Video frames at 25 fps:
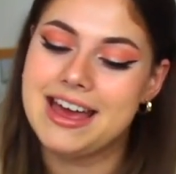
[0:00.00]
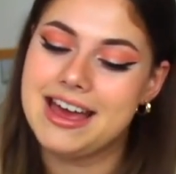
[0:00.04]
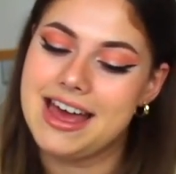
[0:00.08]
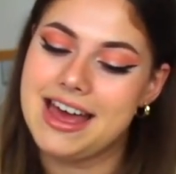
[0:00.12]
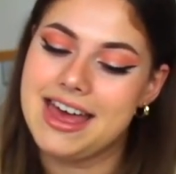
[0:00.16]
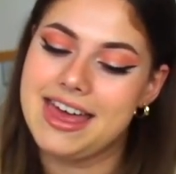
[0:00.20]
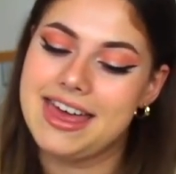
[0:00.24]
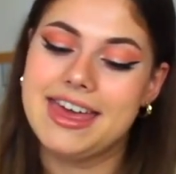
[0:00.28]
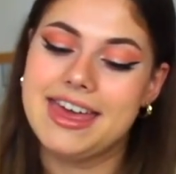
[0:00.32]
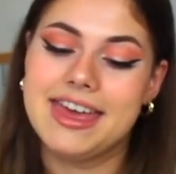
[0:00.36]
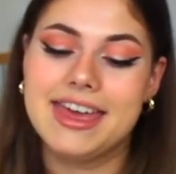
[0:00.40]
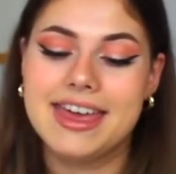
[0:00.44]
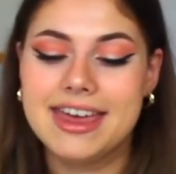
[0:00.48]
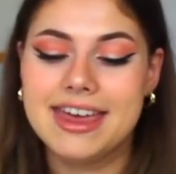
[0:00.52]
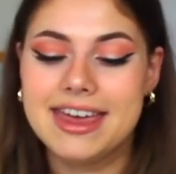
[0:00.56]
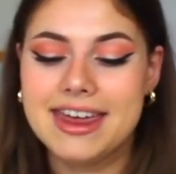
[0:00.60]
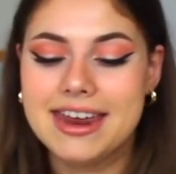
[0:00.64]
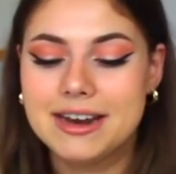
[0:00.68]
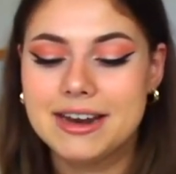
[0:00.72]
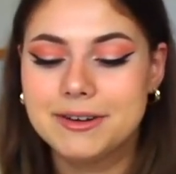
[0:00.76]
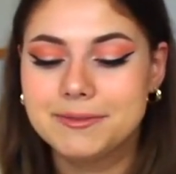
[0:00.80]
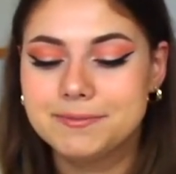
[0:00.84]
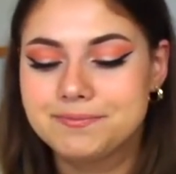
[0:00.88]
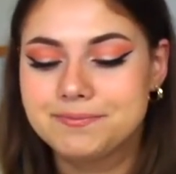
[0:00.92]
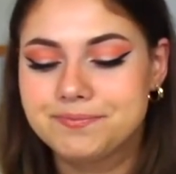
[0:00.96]

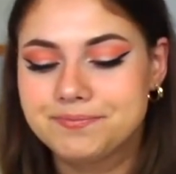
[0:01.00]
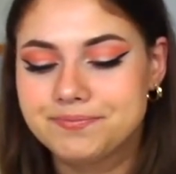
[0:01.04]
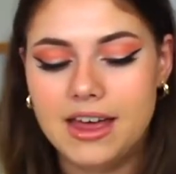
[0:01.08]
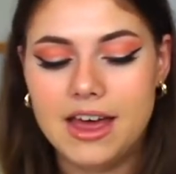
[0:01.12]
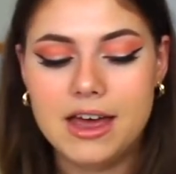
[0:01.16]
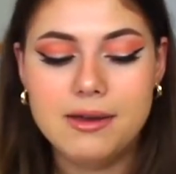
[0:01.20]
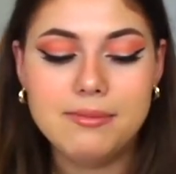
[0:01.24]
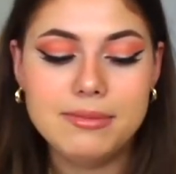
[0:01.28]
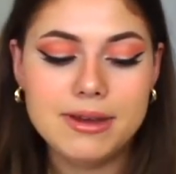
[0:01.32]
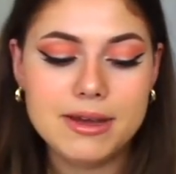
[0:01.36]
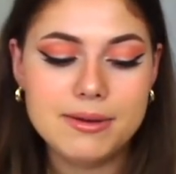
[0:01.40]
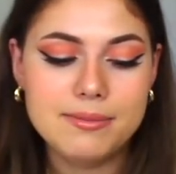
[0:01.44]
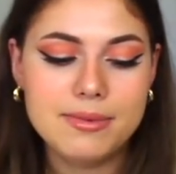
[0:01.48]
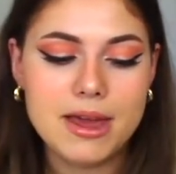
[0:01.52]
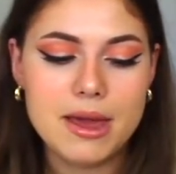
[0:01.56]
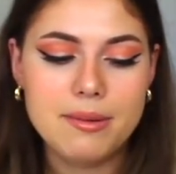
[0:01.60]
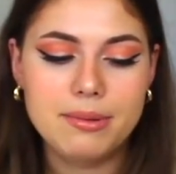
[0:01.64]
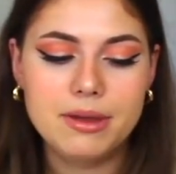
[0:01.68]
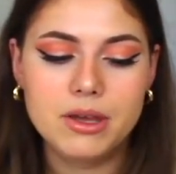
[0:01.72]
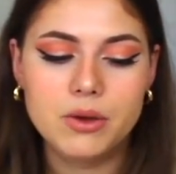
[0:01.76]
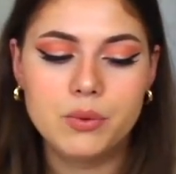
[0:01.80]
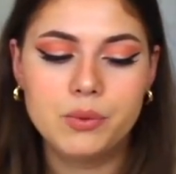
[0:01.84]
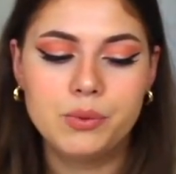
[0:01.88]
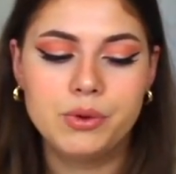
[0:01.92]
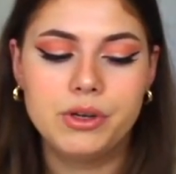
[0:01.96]
And I mean,
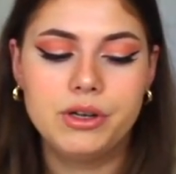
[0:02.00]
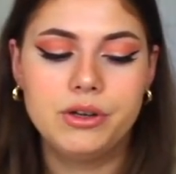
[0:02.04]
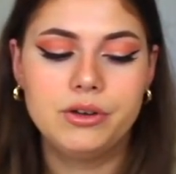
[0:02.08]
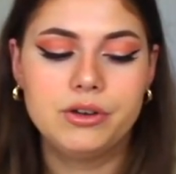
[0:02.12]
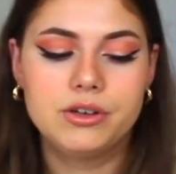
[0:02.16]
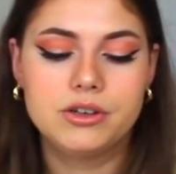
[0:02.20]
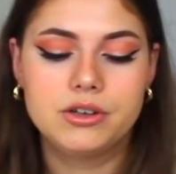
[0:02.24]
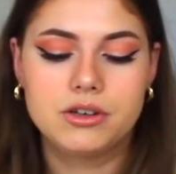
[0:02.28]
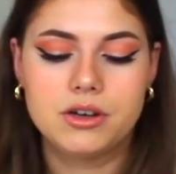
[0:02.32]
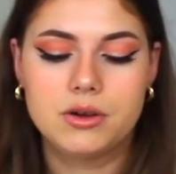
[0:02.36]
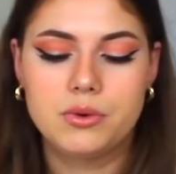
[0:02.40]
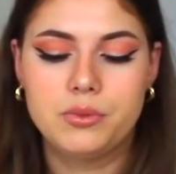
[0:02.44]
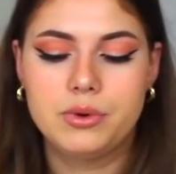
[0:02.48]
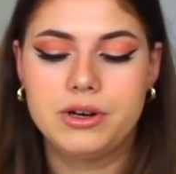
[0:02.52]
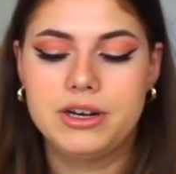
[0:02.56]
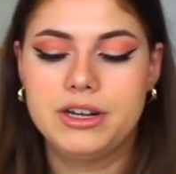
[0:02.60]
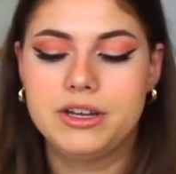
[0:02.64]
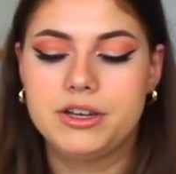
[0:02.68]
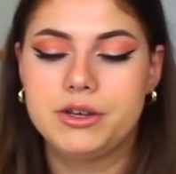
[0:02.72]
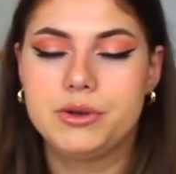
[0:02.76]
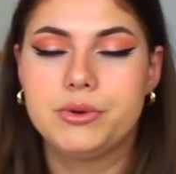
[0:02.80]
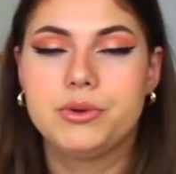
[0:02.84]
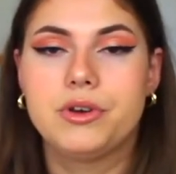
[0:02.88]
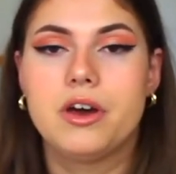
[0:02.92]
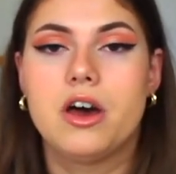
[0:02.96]
maybe it will look really
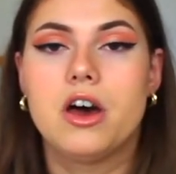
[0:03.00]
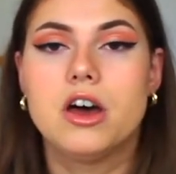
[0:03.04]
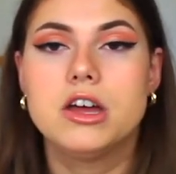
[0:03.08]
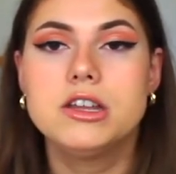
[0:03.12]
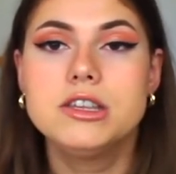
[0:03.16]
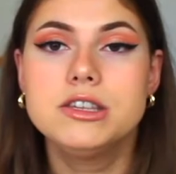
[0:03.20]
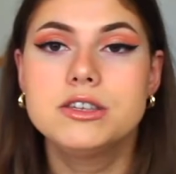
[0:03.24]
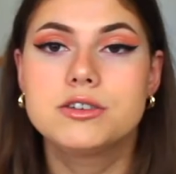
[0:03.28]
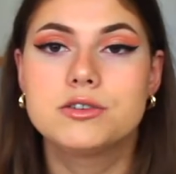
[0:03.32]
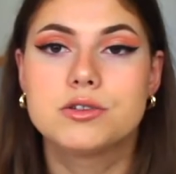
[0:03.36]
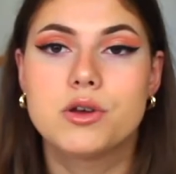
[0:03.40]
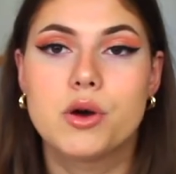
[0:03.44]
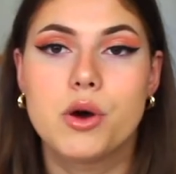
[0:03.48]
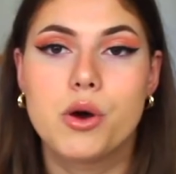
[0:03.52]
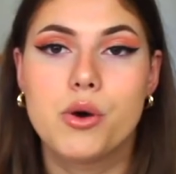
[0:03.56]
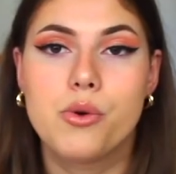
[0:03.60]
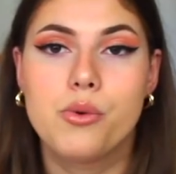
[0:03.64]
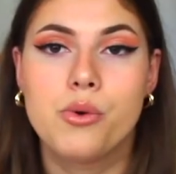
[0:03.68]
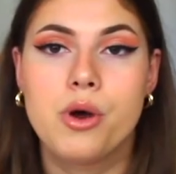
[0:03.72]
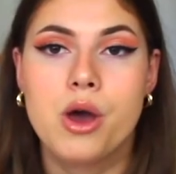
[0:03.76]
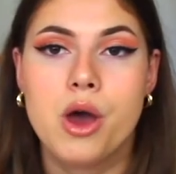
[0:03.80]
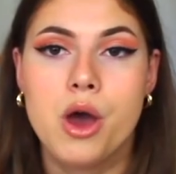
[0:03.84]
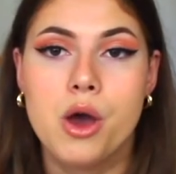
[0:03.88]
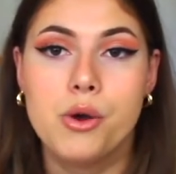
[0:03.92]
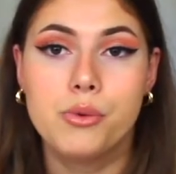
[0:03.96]
cute on, so
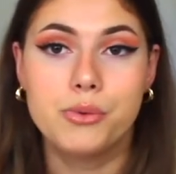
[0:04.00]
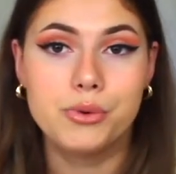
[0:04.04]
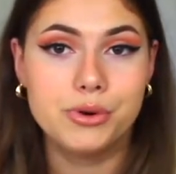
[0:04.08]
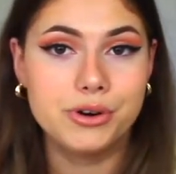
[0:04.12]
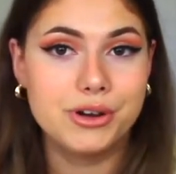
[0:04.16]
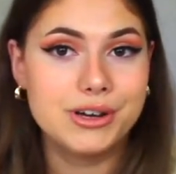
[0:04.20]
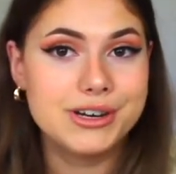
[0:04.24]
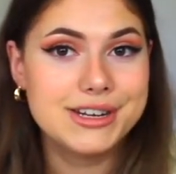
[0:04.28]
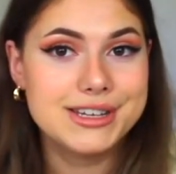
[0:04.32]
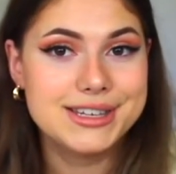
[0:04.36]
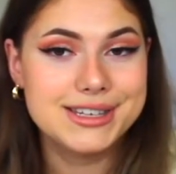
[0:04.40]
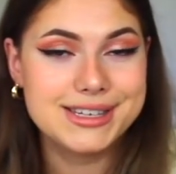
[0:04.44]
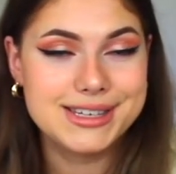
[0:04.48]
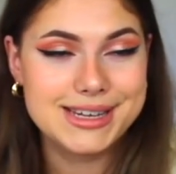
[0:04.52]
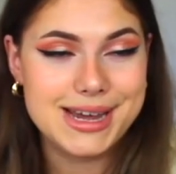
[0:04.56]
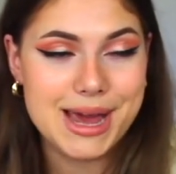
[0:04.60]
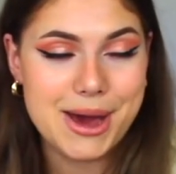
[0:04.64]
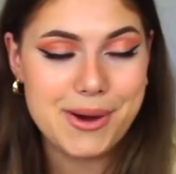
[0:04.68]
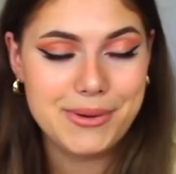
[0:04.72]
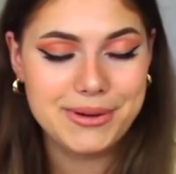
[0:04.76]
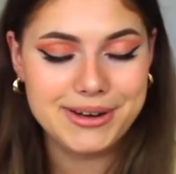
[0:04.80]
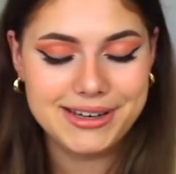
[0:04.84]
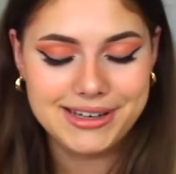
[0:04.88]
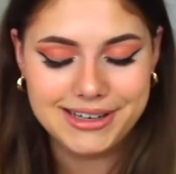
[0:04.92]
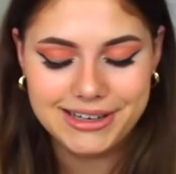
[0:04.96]
we're gonna see how
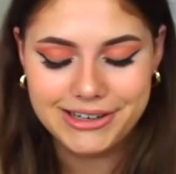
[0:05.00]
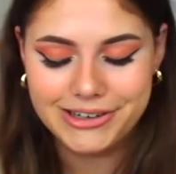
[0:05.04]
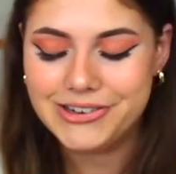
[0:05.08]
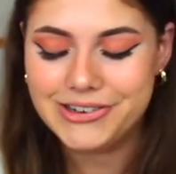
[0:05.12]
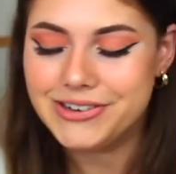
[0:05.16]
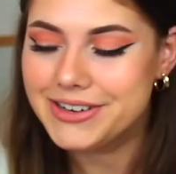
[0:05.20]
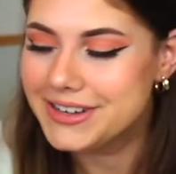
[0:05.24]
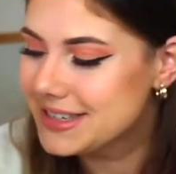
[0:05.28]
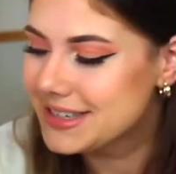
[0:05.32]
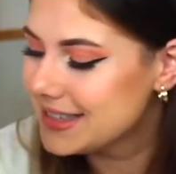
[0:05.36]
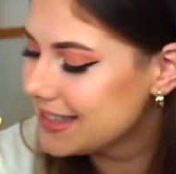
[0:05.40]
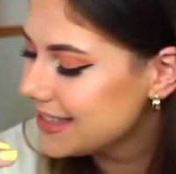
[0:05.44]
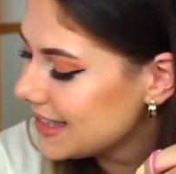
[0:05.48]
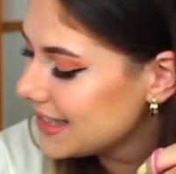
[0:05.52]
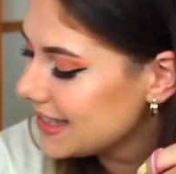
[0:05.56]
it looks.